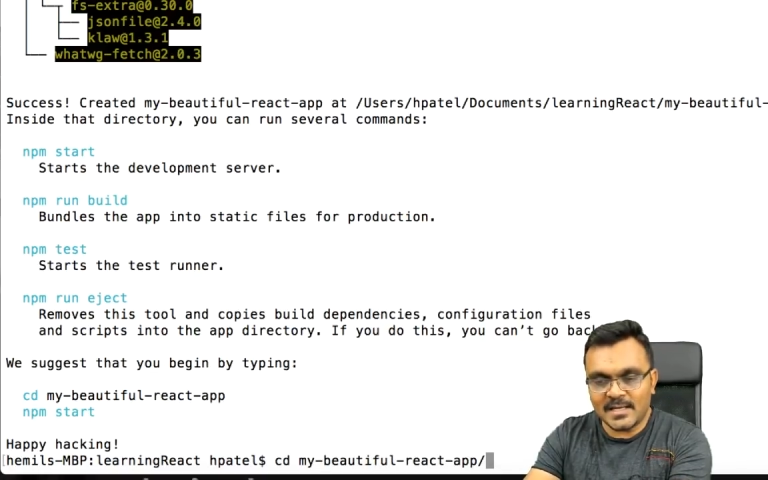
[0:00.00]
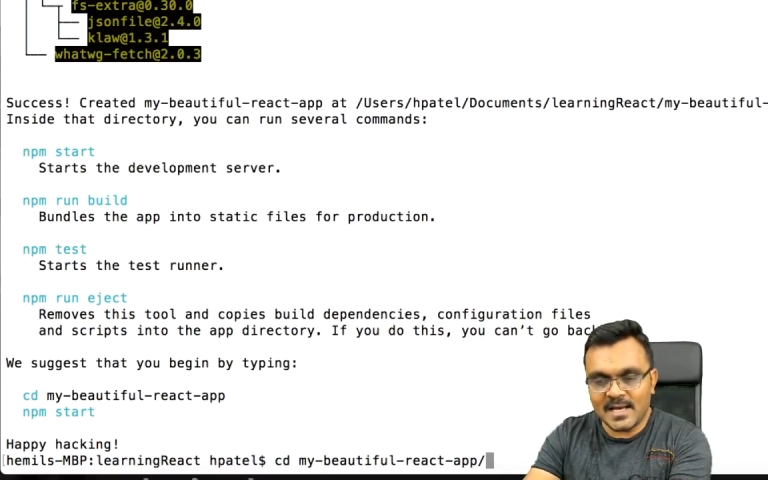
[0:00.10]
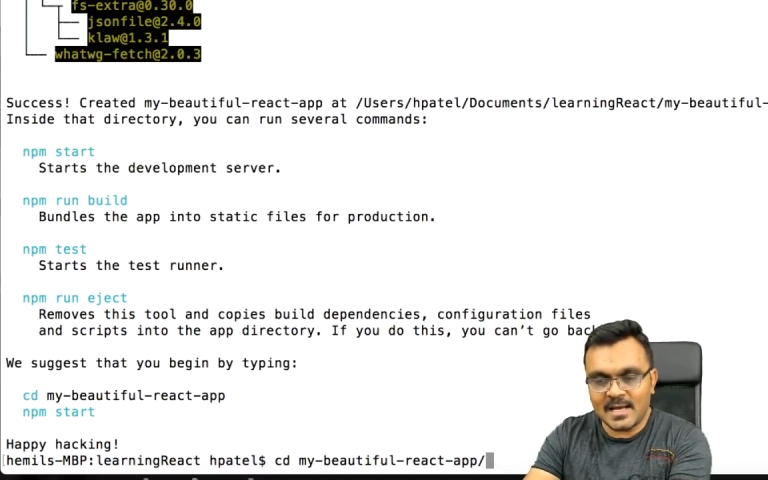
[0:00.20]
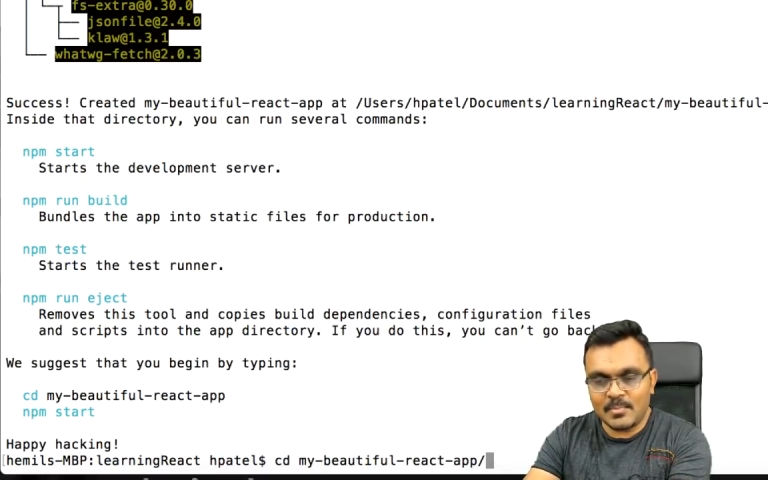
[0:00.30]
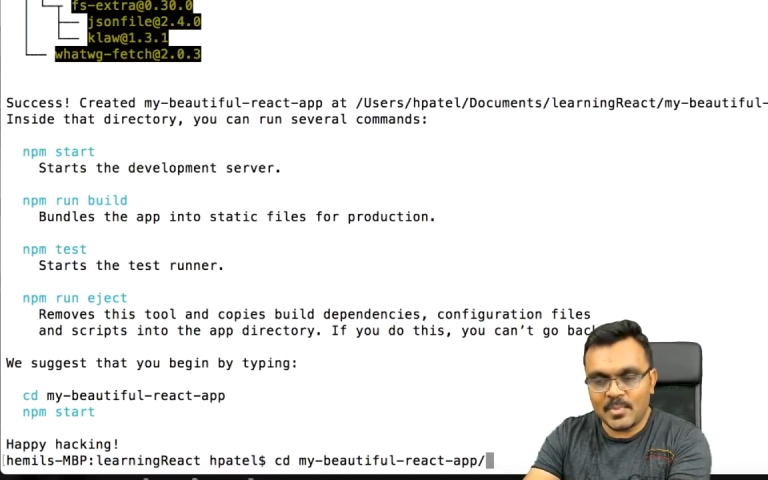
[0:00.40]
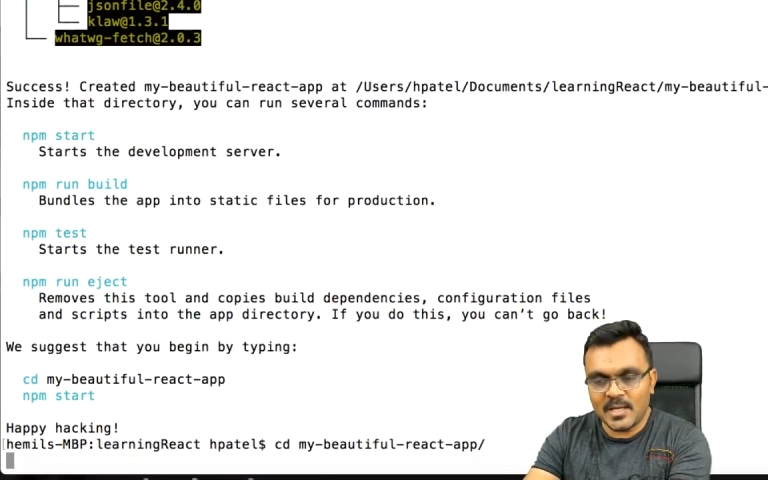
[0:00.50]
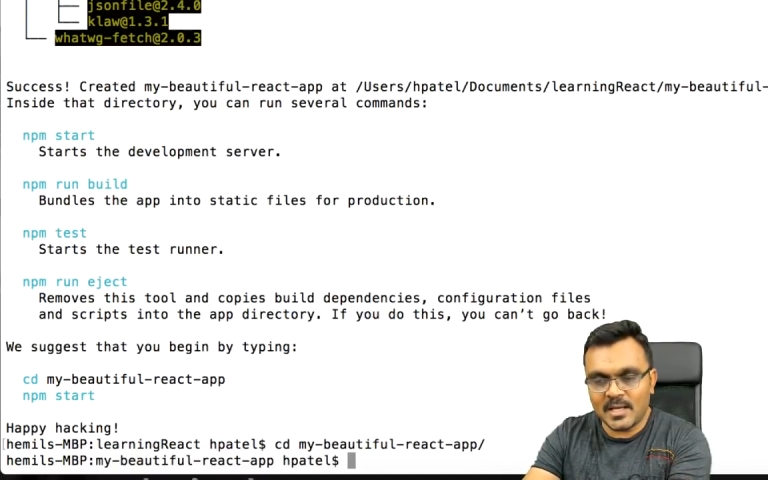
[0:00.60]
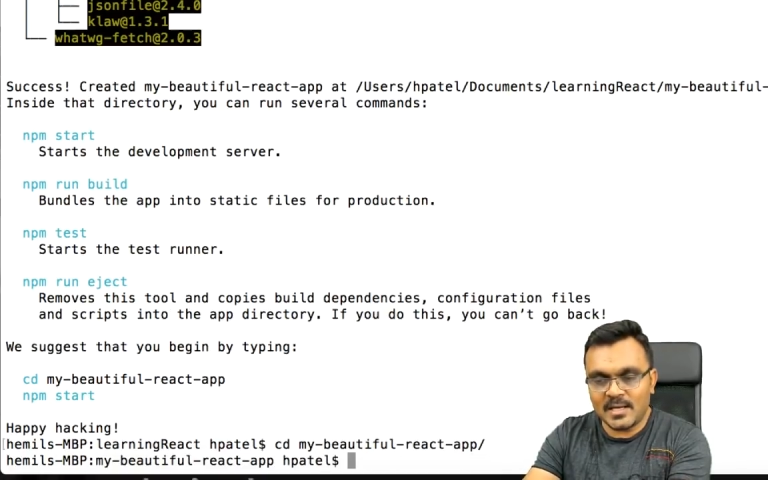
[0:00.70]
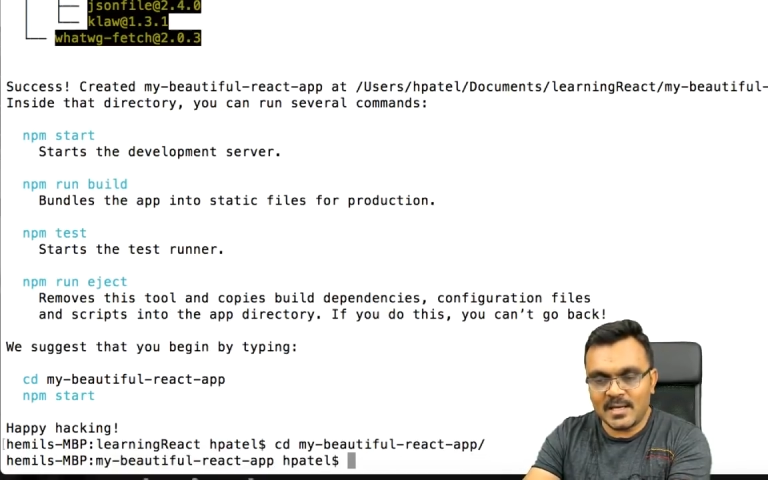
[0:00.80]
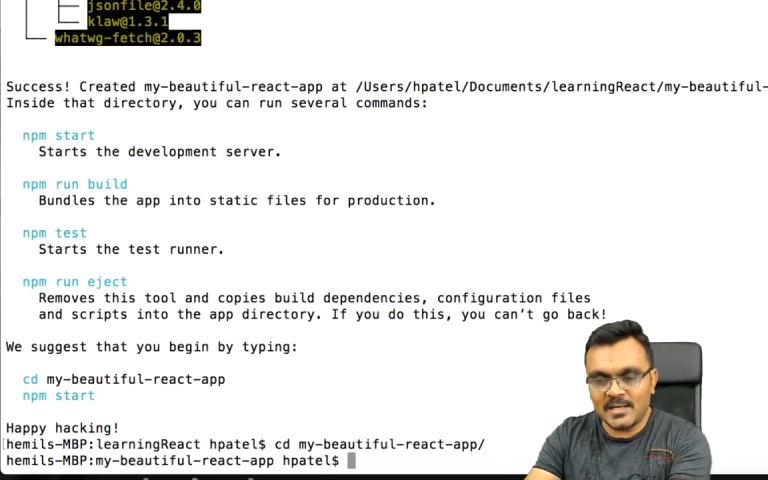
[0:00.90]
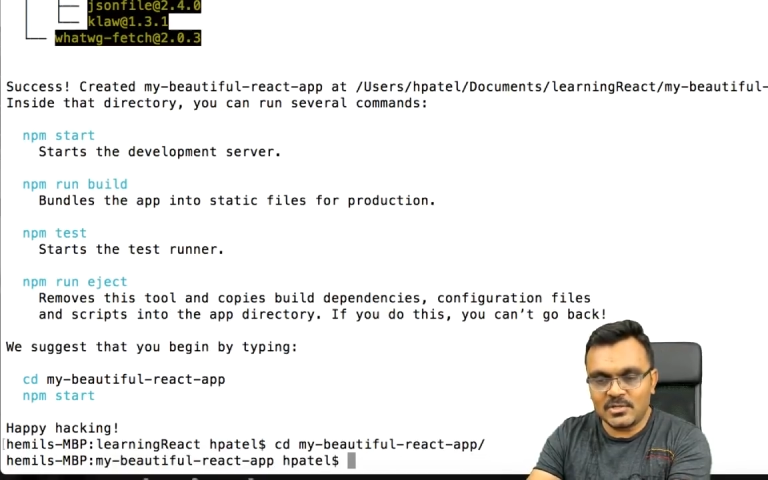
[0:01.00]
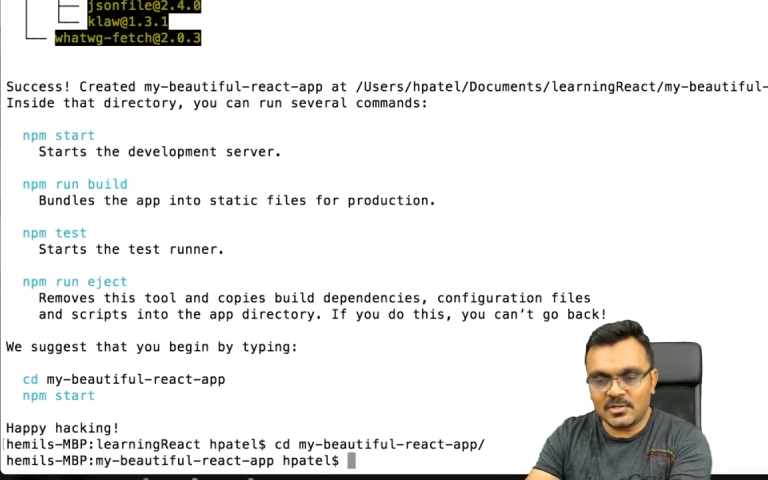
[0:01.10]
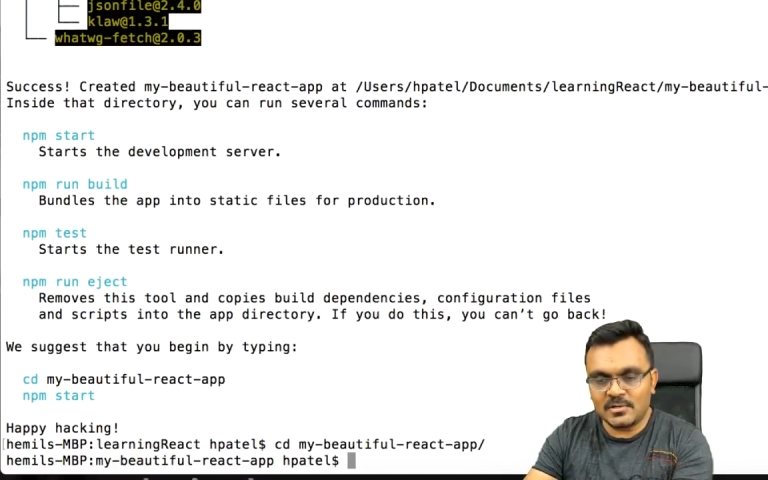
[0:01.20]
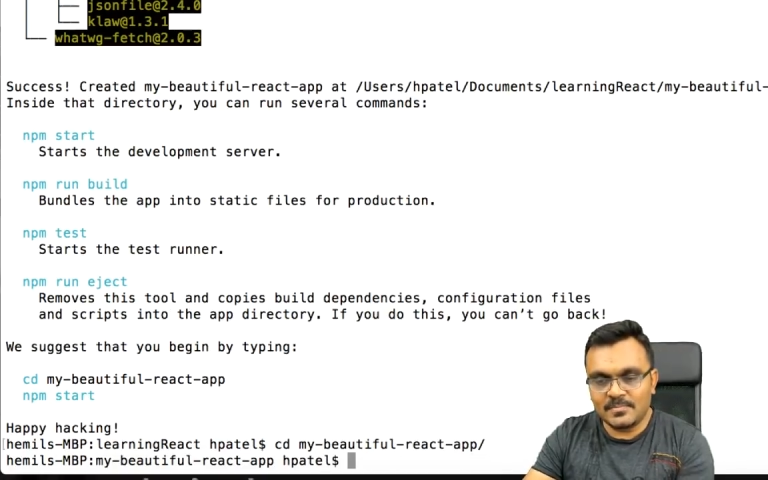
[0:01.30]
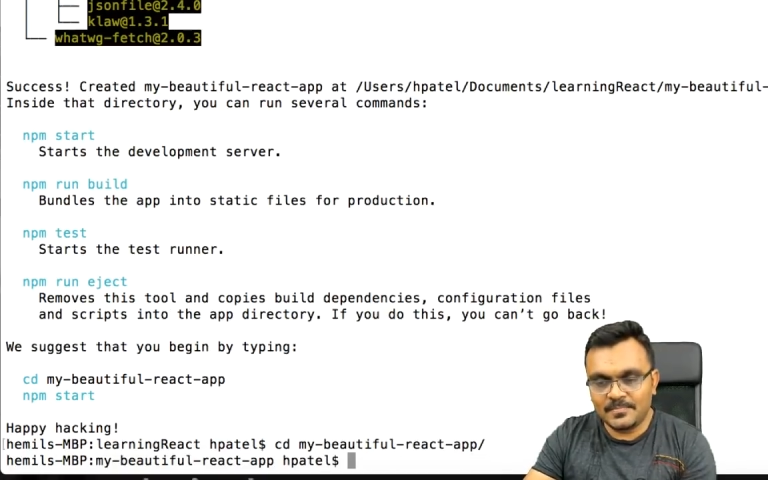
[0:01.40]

app and enter,